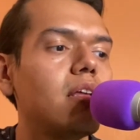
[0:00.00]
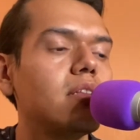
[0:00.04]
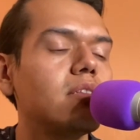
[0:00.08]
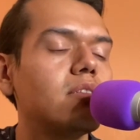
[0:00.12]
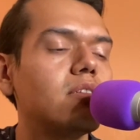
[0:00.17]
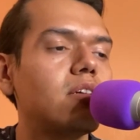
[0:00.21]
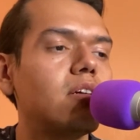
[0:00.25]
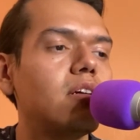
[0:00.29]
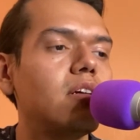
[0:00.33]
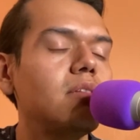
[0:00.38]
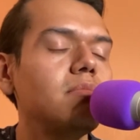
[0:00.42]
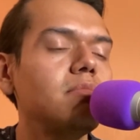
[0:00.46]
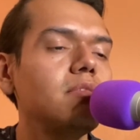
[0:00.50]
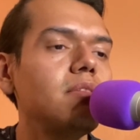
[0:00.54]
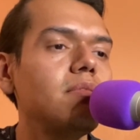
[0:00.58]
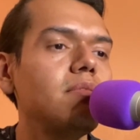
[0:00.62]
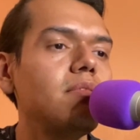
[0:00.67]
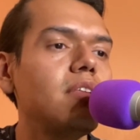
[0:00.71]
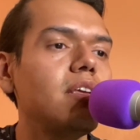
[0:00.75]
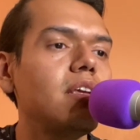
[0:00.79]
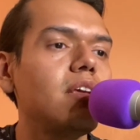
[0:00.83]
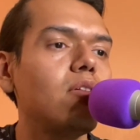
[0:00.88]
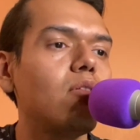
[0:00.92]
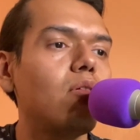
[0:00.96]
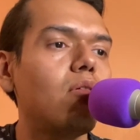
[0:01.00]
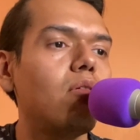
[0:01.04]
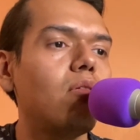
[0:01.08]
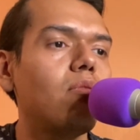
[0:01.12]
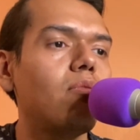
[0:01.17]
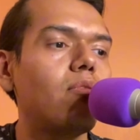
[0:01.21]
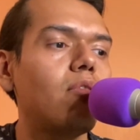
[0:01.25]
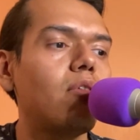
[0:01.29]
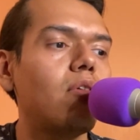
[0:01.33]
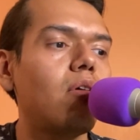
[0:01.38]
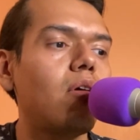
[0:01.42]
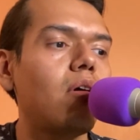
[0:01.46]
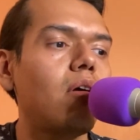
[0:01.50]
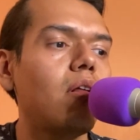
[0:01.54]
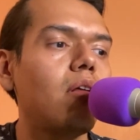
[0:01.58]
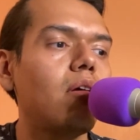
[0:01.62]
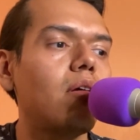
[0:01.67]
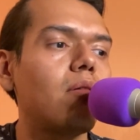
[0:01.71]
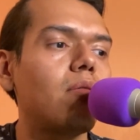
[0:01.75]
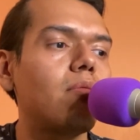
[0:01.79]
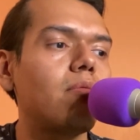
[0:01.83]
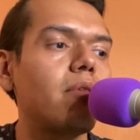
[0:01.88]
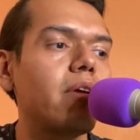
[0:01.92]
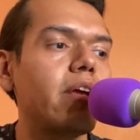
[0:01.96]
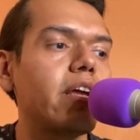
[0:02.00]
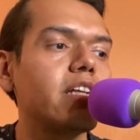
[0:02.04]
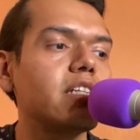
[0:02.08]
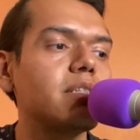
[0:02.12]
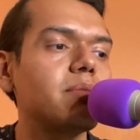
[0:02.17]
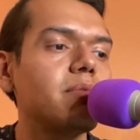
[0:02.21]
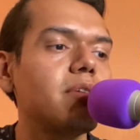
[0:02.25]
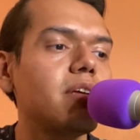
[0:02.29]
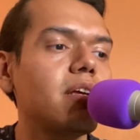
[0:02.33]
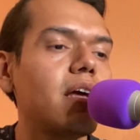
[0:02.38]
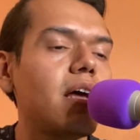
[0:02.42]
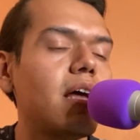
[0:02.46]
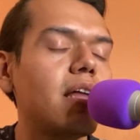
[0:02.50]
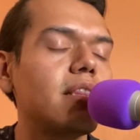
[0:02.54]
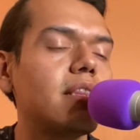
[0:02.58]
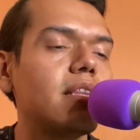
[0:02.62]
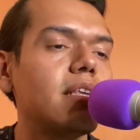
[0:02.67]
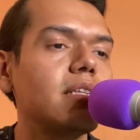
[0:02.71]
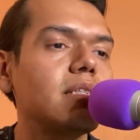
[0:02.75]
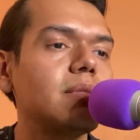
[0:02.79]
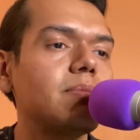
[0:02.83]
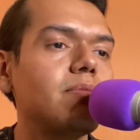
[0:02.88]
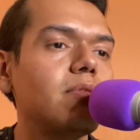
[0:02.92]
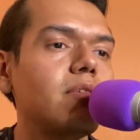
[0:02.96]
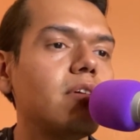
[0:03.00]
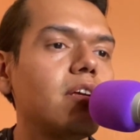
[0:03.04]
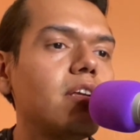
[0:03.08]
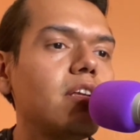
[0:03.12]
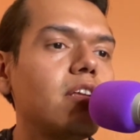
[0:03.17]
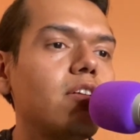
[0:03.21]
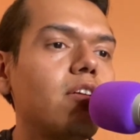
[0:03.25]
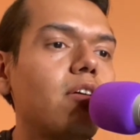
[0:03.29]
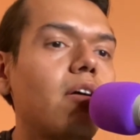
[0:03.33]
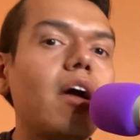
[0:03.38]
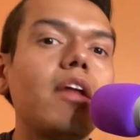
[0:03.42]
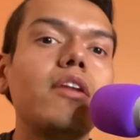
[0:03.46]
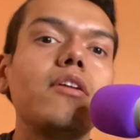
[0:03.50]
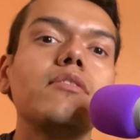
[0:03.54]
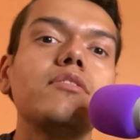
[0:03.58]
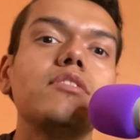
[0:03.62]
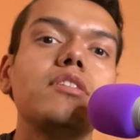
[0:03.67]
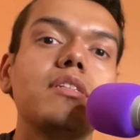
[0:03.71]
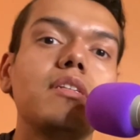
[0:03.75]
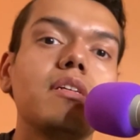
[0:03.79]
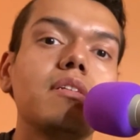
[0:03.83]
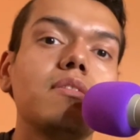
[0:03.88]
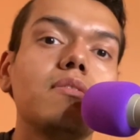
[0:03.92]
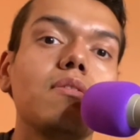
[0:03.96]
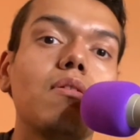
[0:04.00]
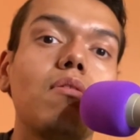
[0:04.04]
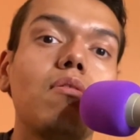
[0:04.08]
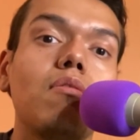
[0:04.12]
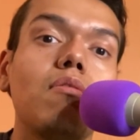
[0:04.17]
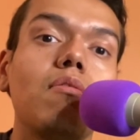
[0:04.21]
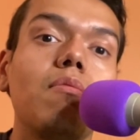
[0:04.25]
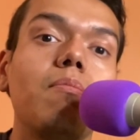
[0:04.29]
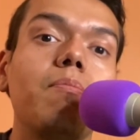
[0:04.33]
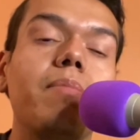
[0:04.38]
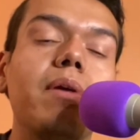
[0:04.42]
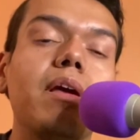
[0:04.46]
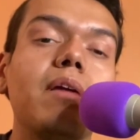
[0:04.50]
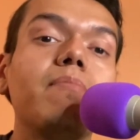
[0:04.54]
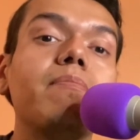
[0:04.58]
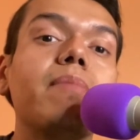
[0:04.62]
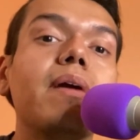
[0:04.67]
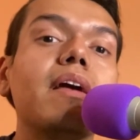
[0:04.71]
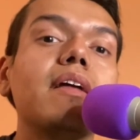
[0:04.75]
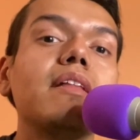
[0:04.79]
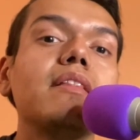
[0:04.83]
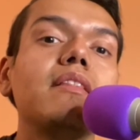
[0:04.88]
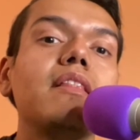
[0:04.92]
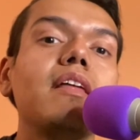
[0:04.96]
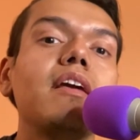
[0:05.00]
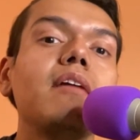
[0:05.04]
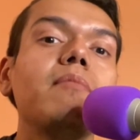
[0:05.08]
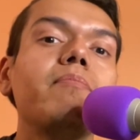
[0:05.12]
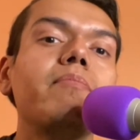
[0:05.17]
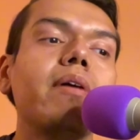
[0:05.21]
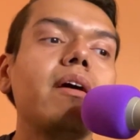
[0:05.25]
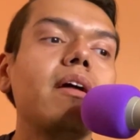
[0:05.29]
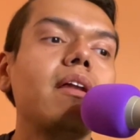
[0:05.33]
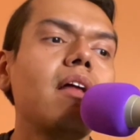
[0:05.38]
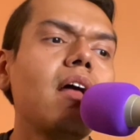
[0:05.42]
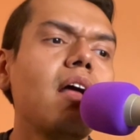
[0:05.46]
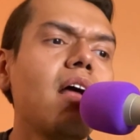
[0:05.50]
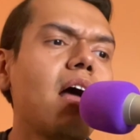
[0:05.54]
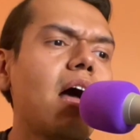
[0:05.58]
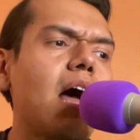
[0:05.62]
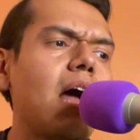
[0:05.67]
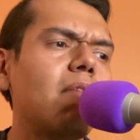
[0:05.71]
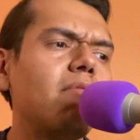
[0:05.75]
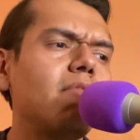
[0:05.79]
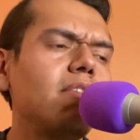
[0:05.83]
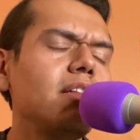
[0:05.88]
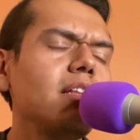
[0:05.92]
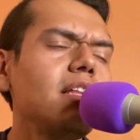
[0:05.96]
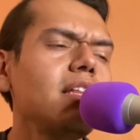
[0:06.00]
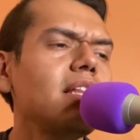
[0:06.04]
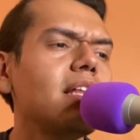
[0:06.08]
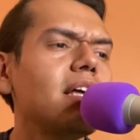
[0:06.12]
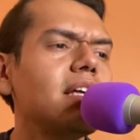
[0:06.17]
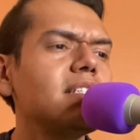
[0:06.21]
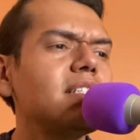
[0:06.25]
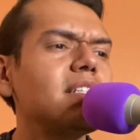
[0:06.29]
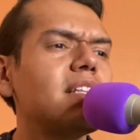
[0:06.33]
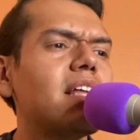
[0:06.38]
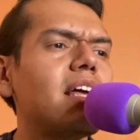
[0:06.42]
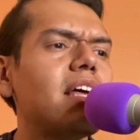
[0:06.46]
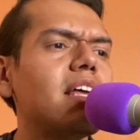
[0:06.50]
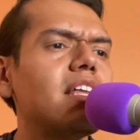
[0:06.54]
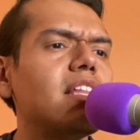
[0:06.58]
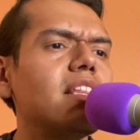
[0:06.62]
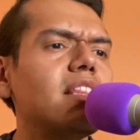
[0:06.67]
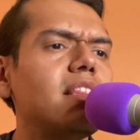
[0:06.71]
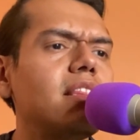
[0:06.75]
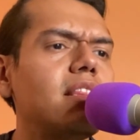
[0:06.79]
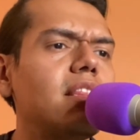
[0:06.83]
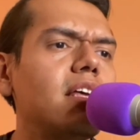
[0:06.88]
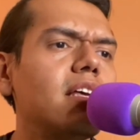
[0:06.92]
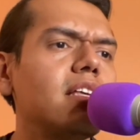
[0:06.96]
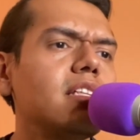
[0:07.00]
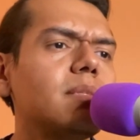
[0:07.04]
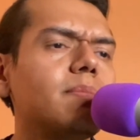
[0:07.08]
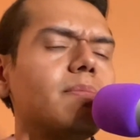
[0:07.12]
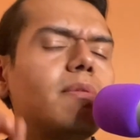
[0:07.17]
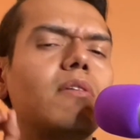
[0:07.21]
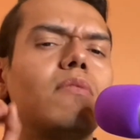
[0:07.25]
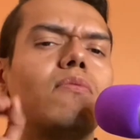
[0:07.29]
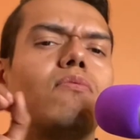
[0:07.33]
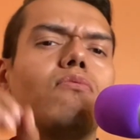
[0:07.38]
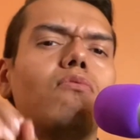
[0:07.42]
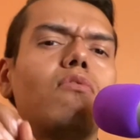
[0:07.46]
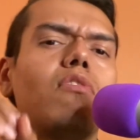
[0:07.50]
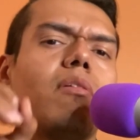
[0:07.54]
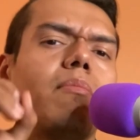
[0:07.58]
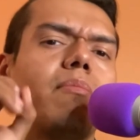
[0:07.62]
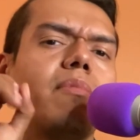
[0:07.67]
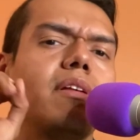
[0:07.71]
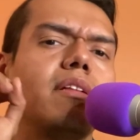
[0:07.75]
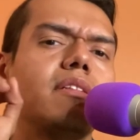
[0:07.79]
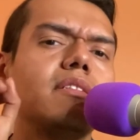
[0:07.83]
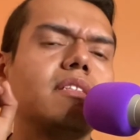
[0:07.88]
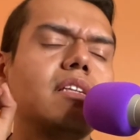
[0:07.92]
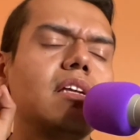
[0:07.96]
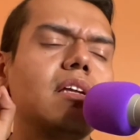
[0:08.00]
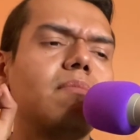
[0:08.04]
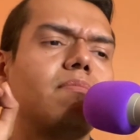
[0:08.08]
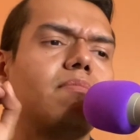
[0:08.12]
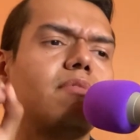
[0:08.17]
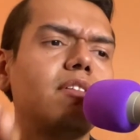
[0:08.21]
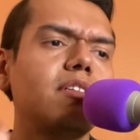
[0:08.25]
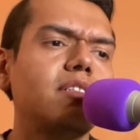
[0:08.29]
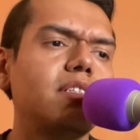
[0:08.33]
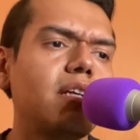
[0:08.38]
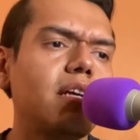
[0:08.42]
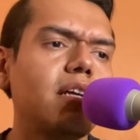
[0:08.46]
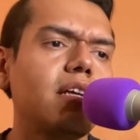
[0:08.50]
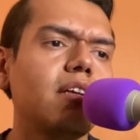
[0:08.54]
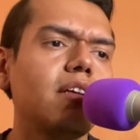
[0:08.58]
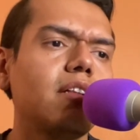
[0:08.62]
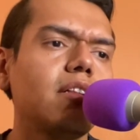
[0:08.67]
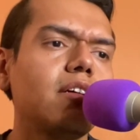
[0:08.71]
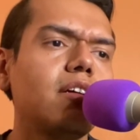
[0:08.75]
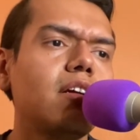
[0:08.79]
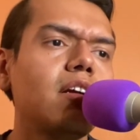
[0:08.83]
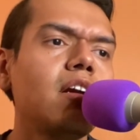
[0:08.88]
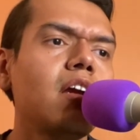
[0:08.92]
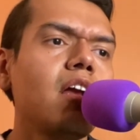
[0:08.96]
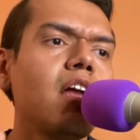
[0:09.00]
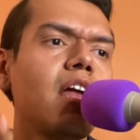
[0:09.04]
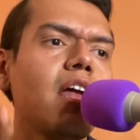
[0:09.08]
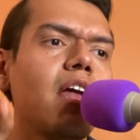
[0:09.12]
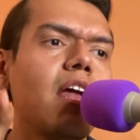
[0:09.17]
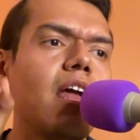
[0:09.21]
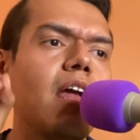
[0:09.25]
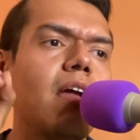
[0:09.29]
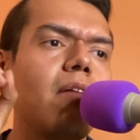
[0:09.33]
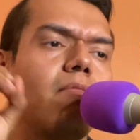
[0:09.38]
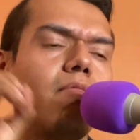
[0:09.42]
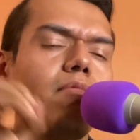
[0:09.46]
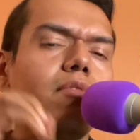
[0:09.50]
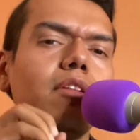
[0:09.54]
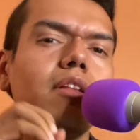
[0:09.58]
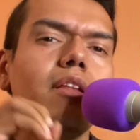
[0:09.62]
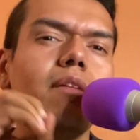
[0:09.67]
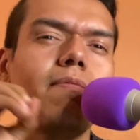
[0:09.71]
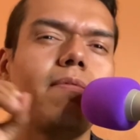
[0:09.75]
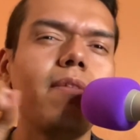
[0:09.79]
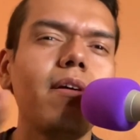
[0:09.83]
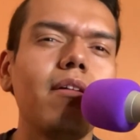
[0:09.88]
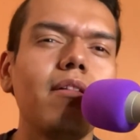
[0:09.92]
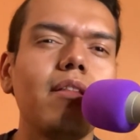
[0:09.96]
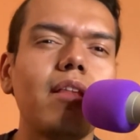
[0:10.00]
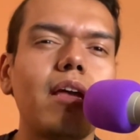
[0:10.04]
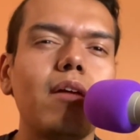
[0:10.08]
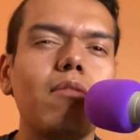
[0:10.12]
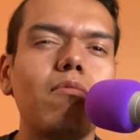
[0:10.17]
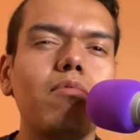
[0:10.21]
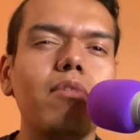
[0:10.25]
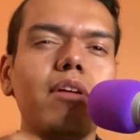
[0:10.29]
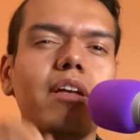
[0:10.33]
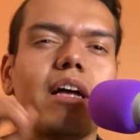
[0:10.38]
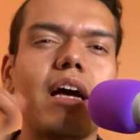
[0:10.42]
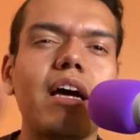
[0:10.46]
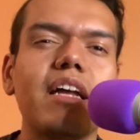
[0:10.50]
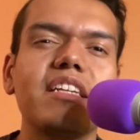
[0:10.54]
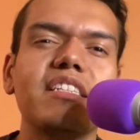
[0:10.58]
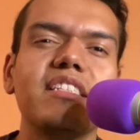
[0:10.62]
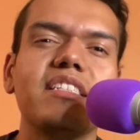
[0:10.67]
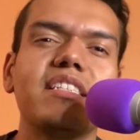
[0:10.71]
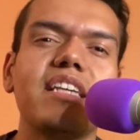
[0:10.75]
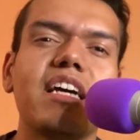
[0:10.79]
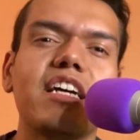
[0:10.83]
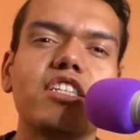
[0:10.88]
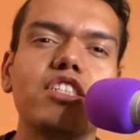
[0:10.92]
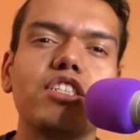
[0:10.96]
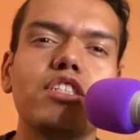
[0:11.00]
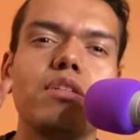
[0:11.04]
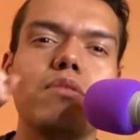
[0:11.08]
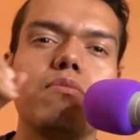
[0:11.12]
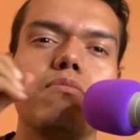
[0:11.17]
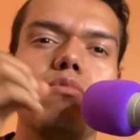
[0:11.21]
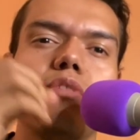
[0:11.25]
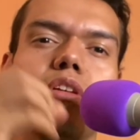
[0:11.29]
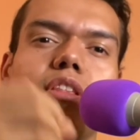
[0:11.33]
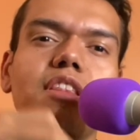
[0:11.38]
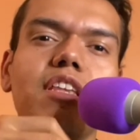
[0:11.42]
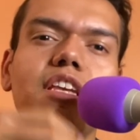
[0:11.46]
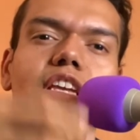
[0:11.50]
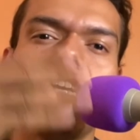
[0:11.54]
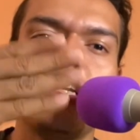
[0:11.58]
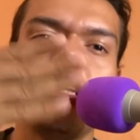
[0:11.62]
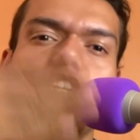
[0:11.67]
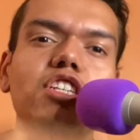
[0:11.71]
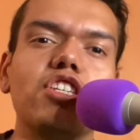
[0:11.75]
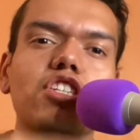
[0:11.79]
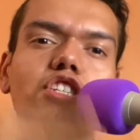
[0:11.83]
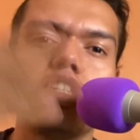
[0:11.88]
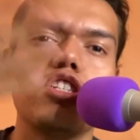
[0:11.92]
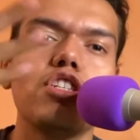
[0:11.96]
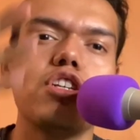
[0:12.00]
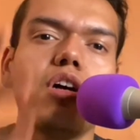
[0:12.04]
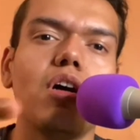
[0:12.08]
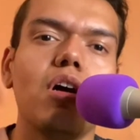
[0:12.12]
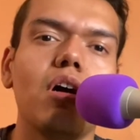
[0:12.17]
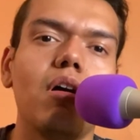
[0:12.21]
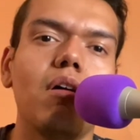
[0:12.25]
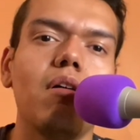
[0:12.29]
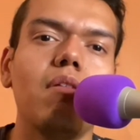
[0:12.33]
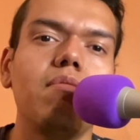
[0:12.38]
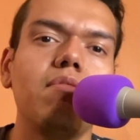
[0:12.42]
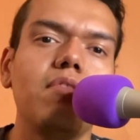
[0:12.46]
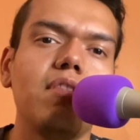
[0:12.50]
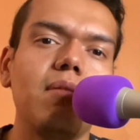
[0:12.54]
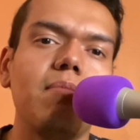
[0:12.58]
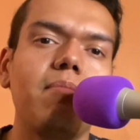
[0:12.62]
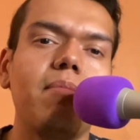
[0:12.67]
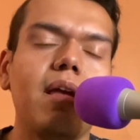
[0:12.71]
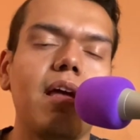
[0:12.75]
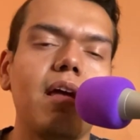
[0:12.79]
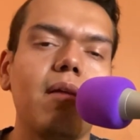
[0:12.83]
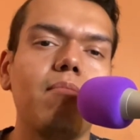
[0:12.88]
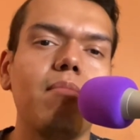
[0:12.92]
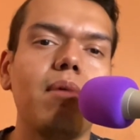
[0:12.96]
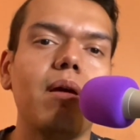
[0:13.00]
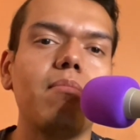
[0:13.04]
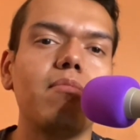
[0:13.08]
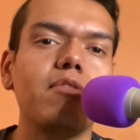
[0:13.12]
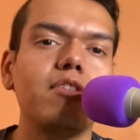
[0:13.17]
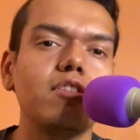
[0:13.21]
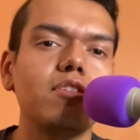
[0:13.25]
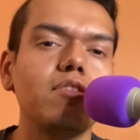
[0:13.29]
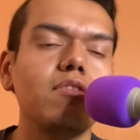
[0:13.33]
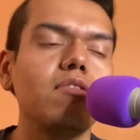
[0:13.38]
terms of the overall arrangement at this point, I know she does the whole big band thing, but I really liked that in this performance in particular, it really felt like we got a section with each of the band members.